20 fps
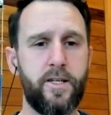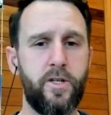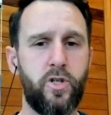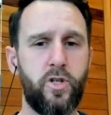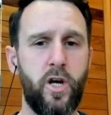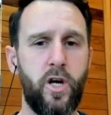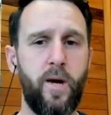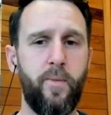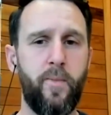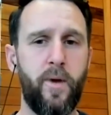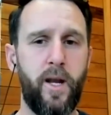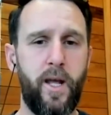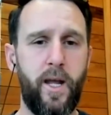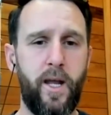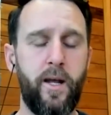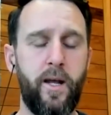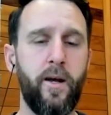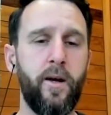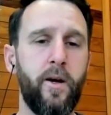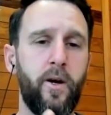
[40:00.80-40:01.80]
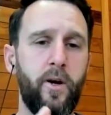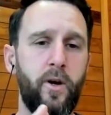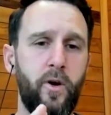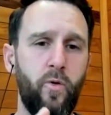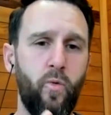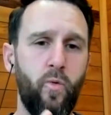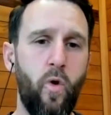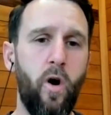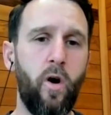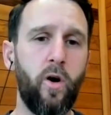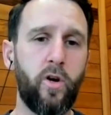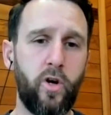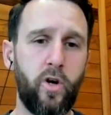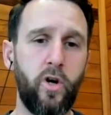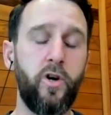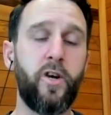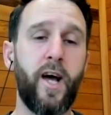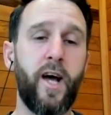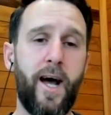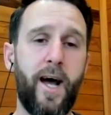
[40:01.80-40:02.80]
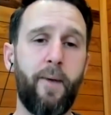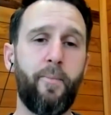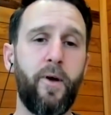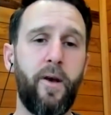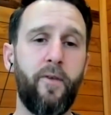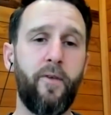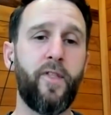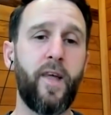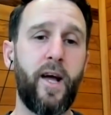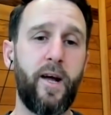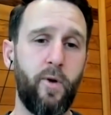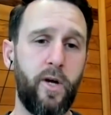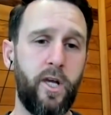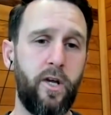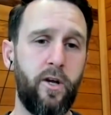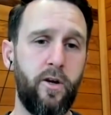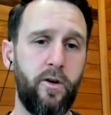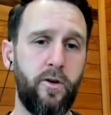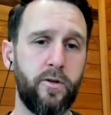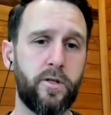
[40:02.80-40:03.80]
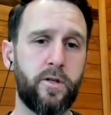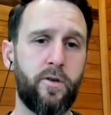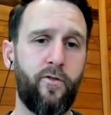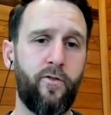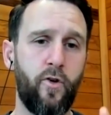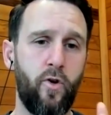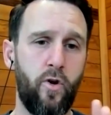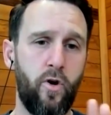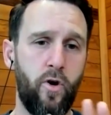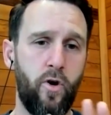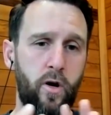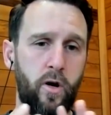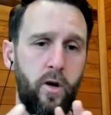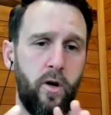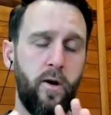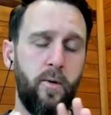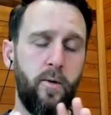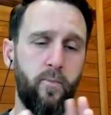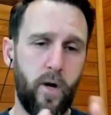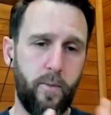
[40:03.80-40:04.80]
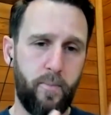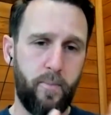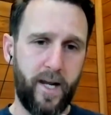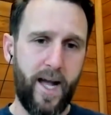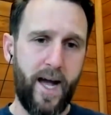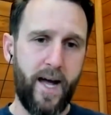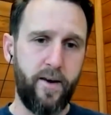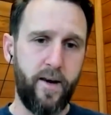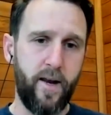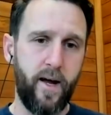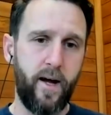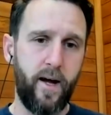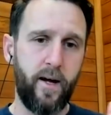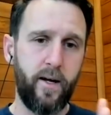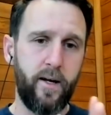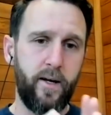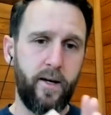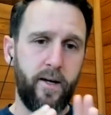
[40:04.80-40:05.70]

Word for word: in Germany what could happen if they were used for propaganda.